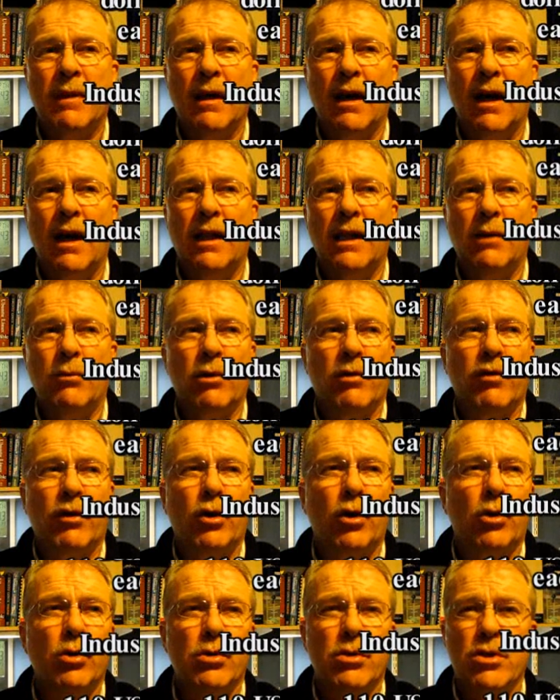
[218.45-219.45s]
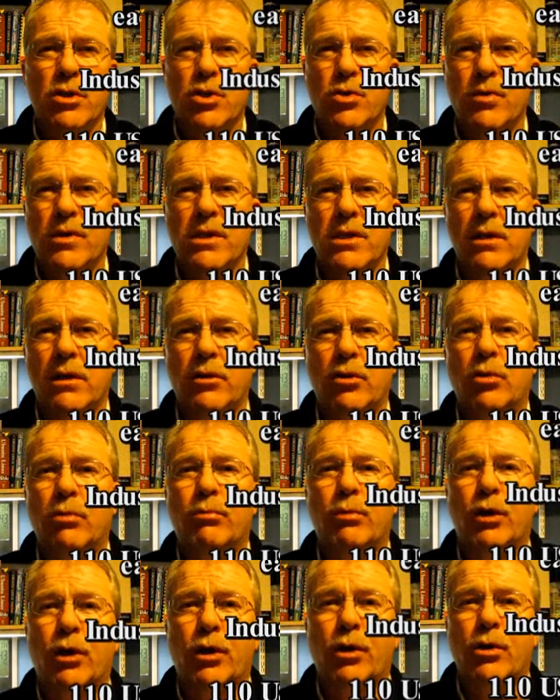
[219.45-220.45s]
And they would have accounts in Switzerland,
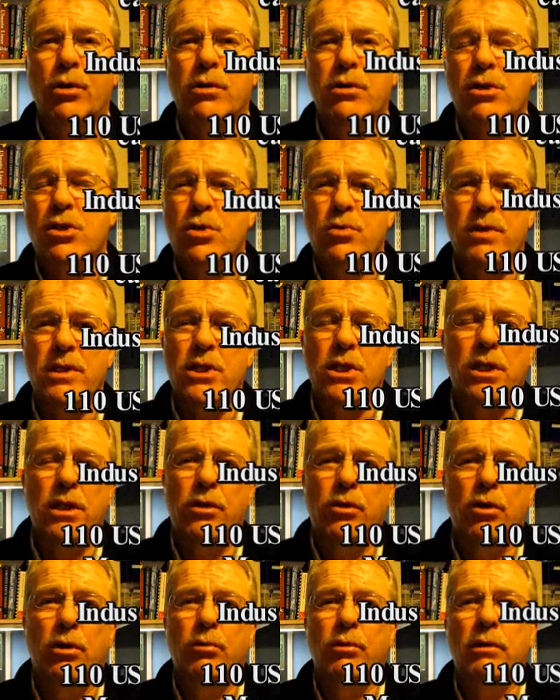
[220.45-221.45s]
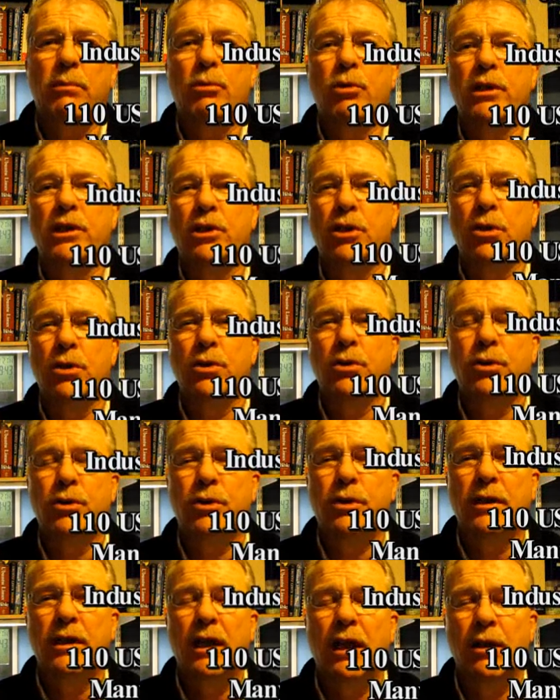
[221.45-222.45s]
numbered accounts in Switzerland, all where the money's
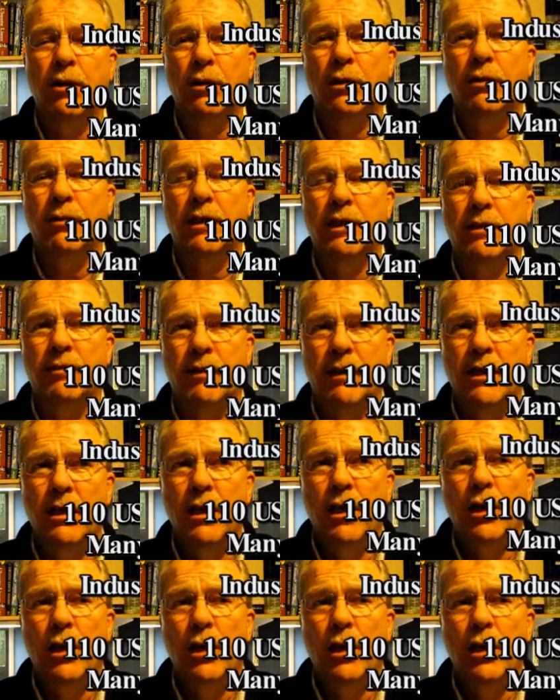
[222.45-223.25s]
laundered and all the rest of it.